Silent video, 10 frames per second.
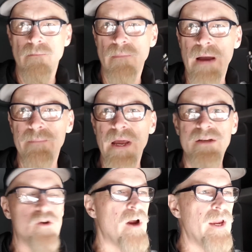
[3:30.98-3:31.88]
I'm not
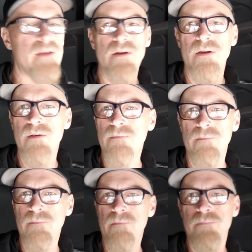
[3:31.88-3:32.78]
trying to
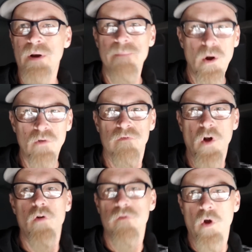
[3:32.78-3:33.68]
promote
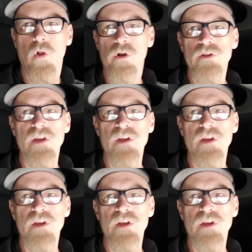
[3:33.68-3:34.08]
Volvo or